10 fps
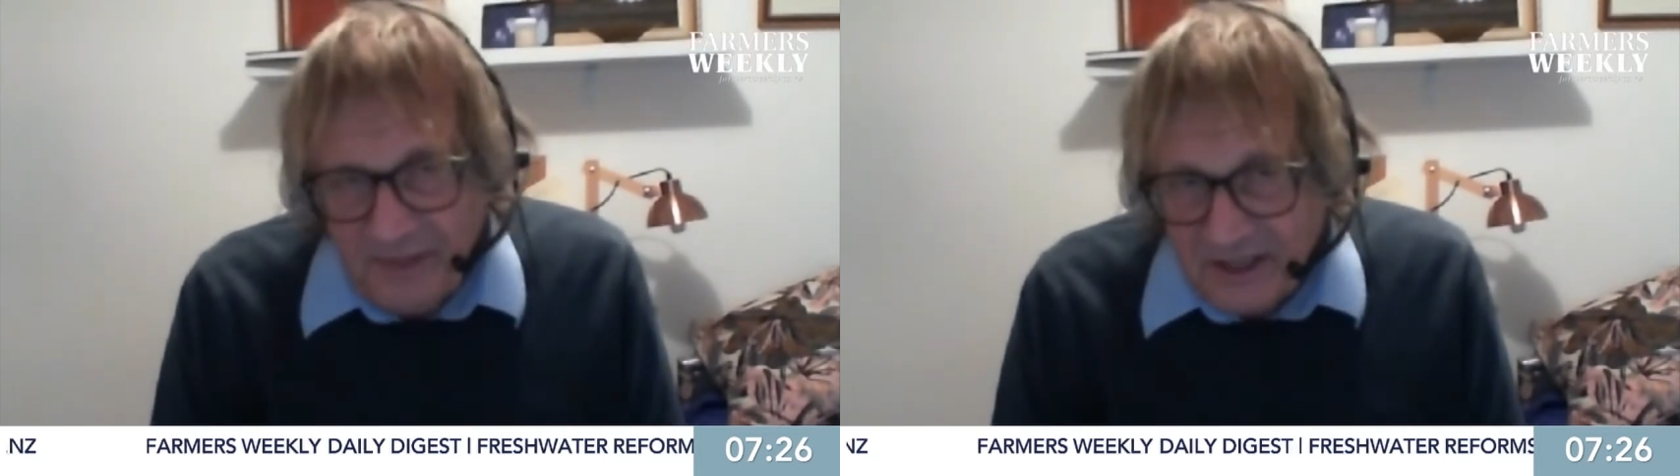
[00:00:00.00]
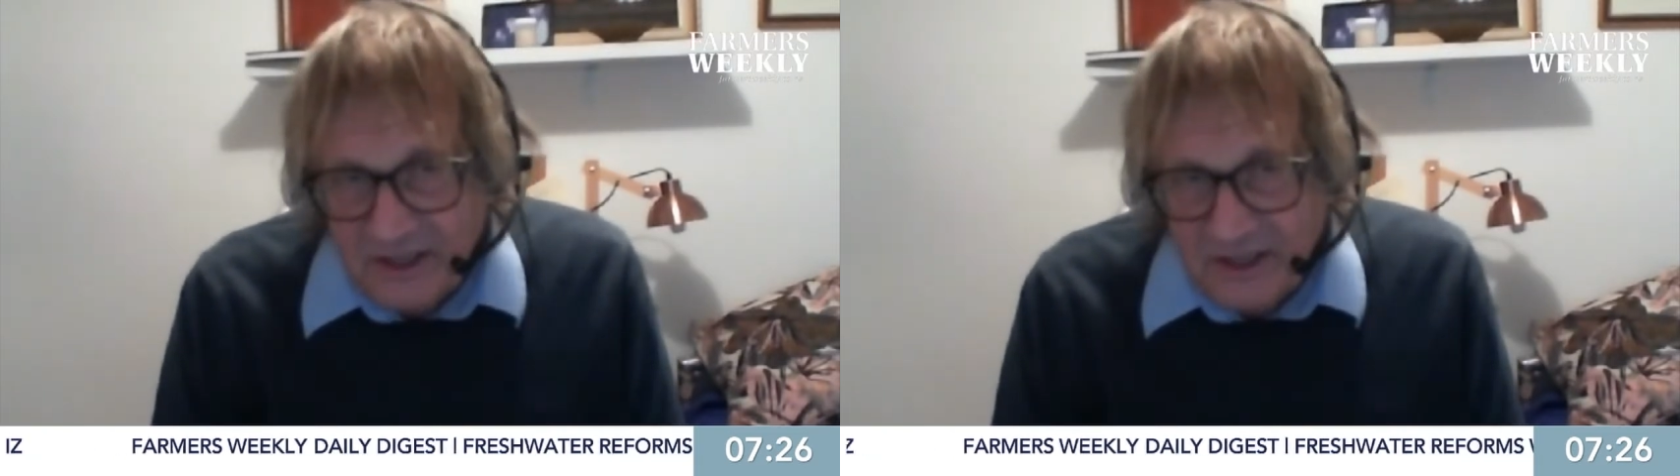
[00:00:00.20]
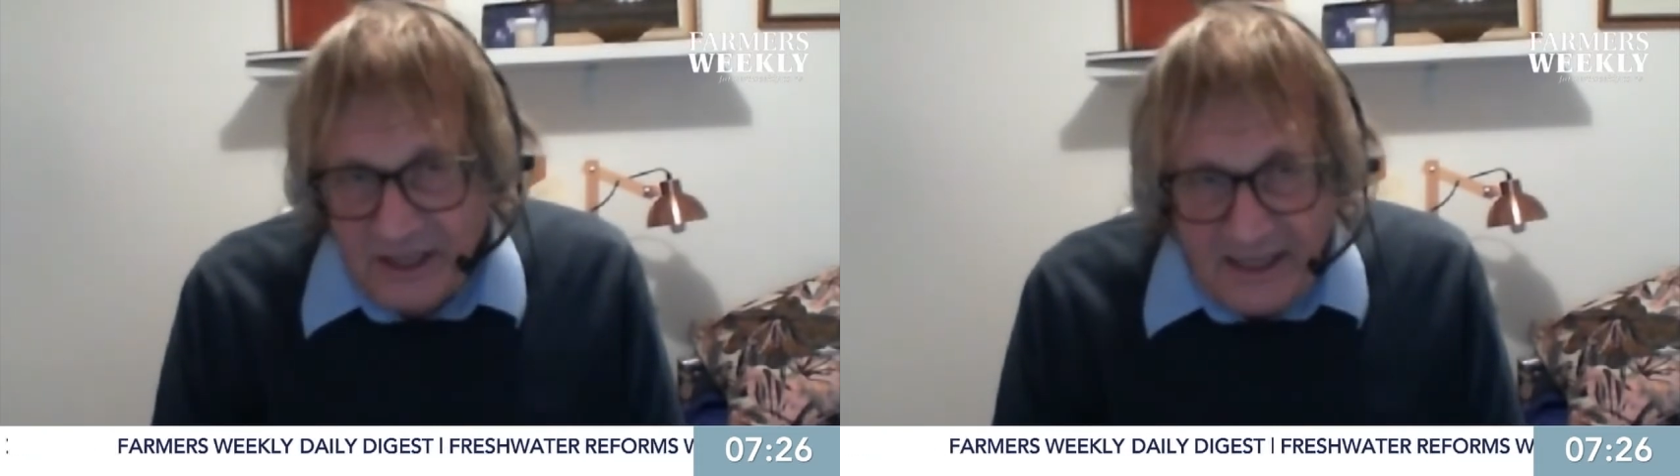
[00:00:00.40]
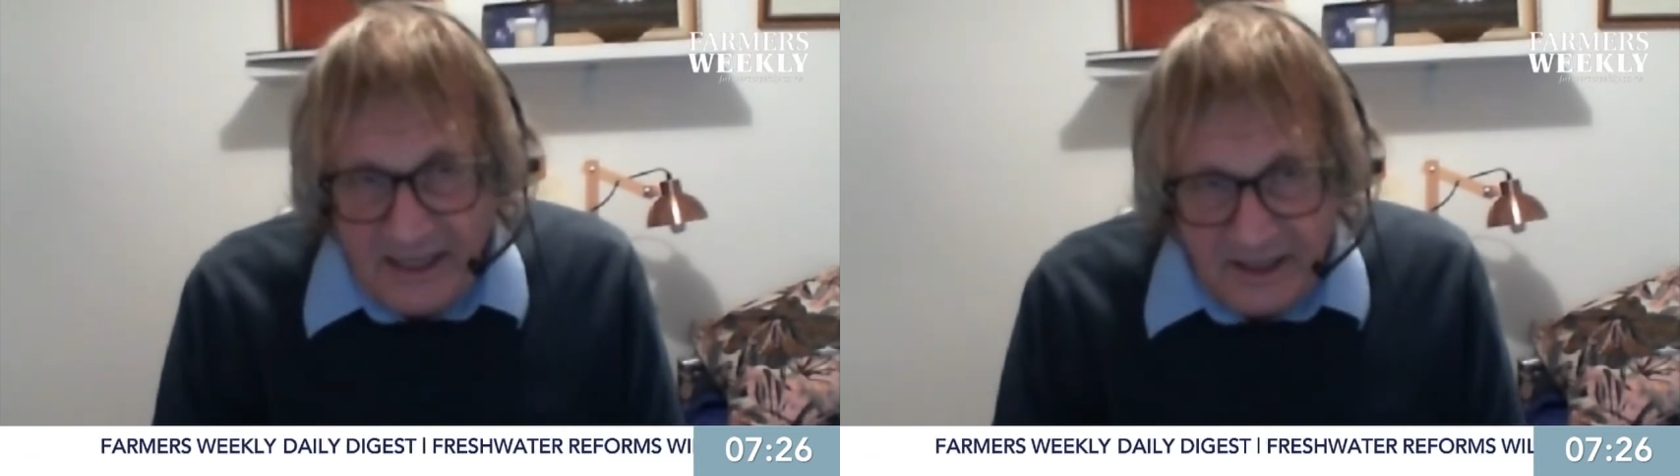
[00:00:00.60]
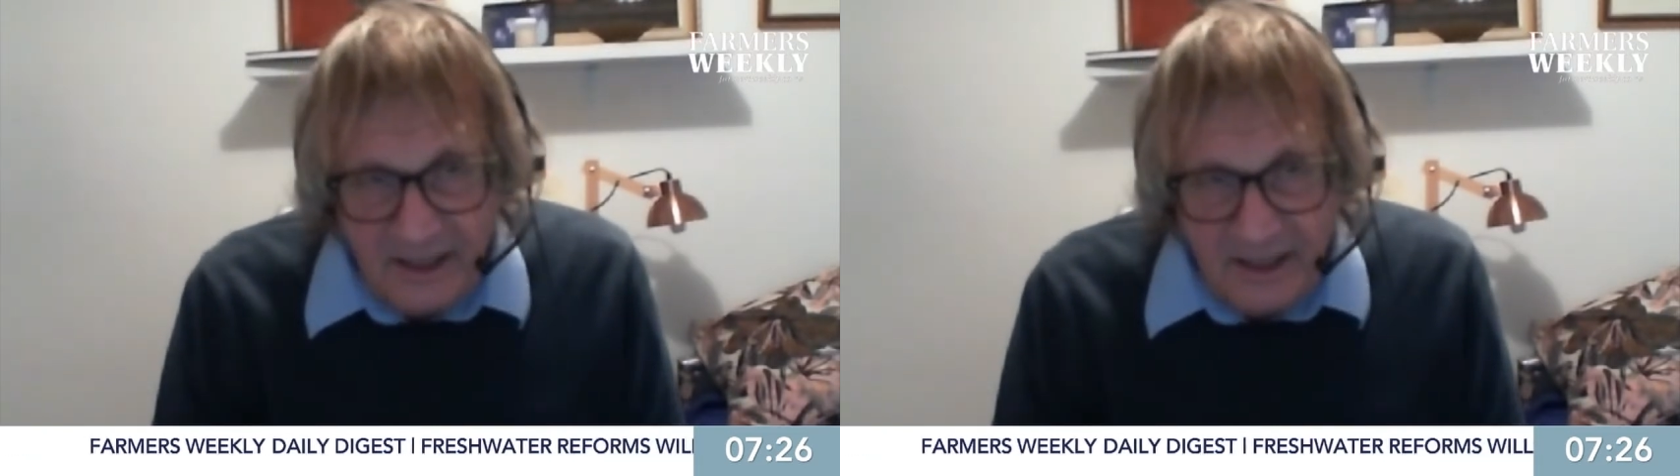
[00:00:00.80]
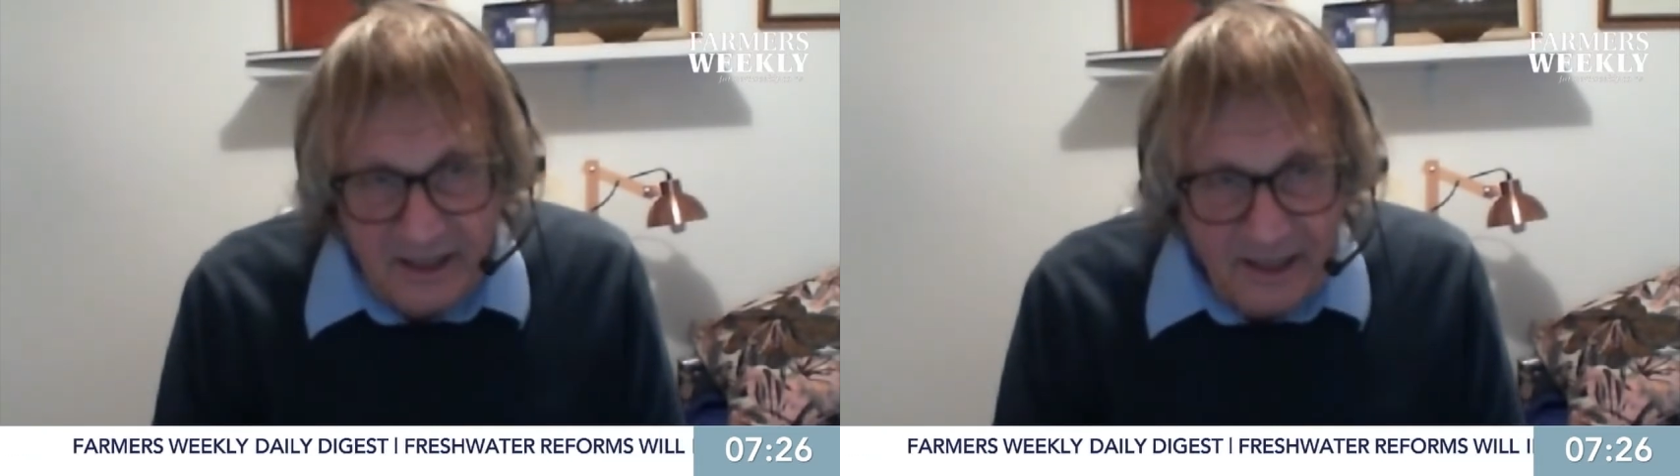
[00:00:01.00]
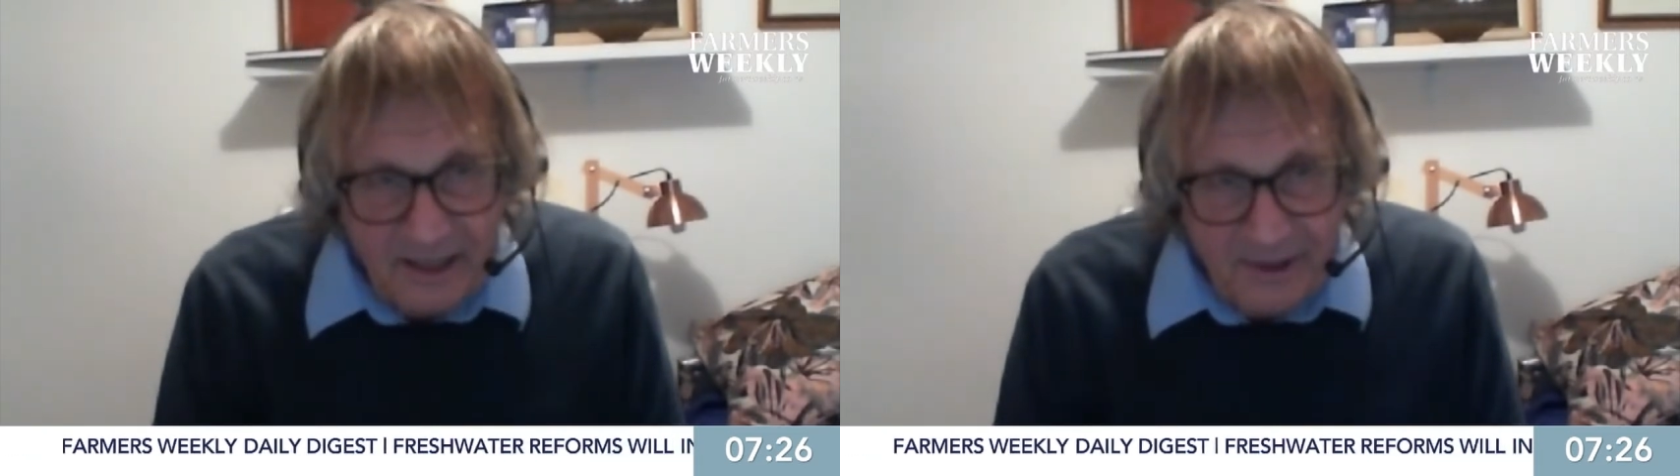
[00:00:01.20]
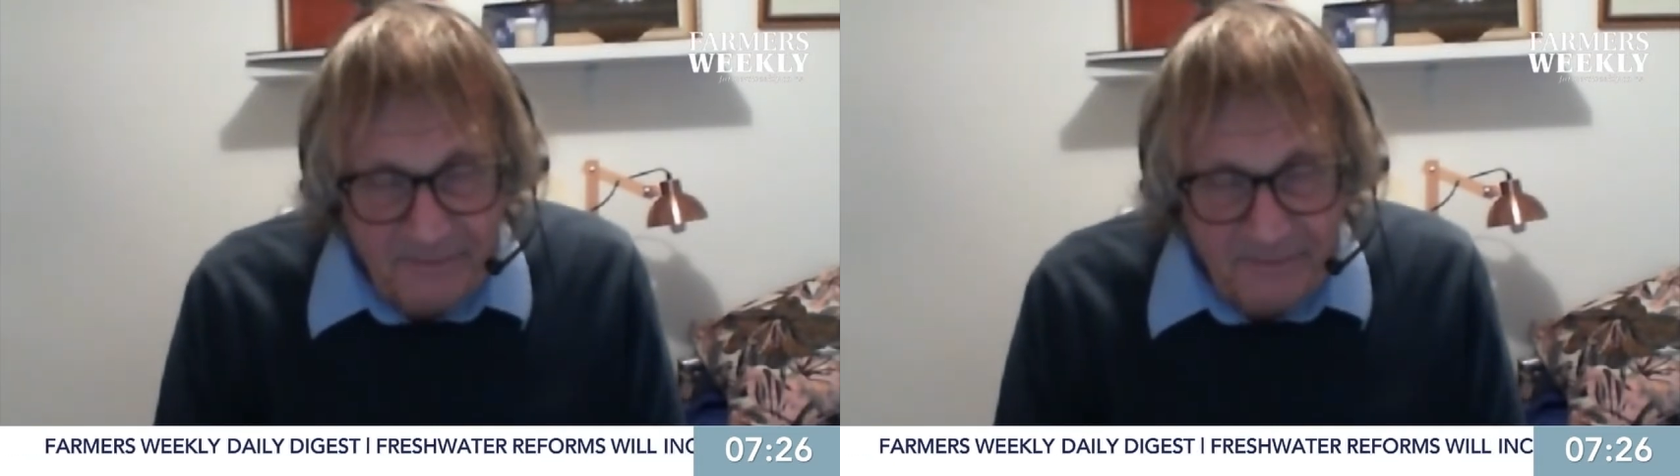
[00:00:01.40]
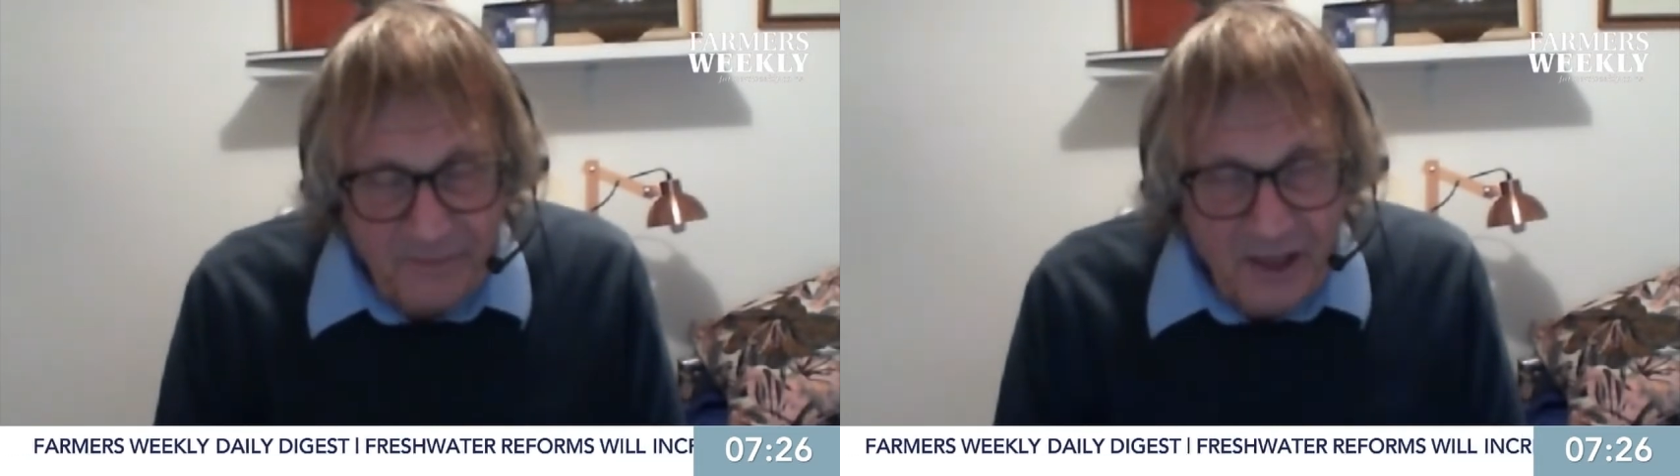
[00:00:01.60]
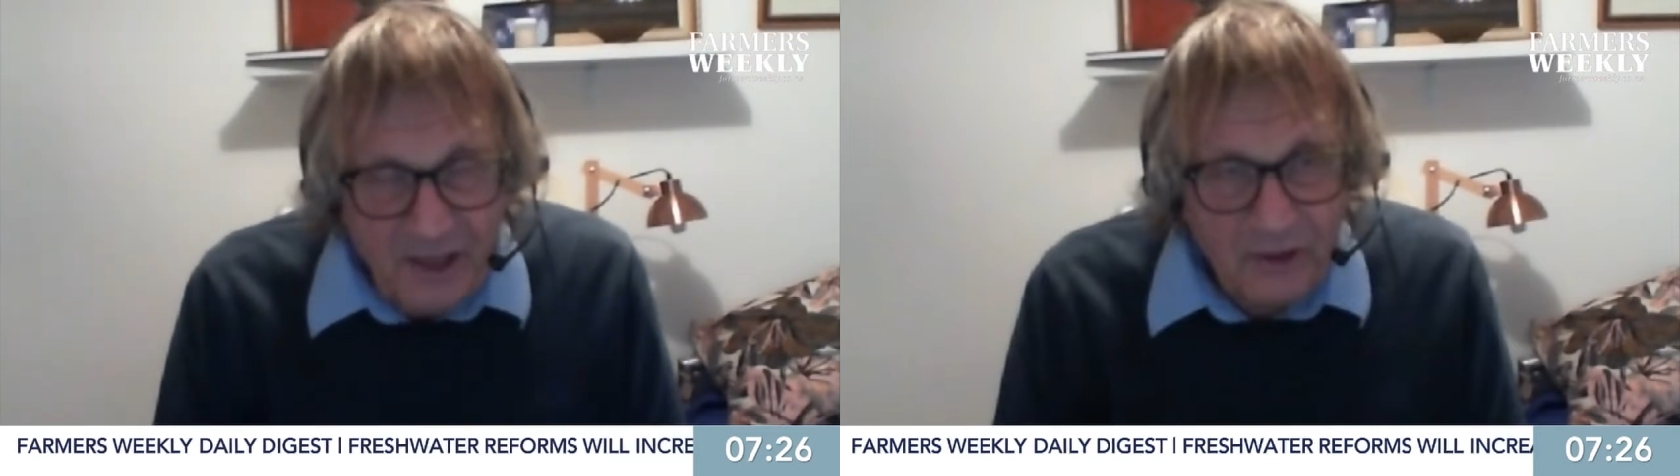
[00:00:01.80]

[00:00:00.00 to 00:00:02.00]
pests to enter and come in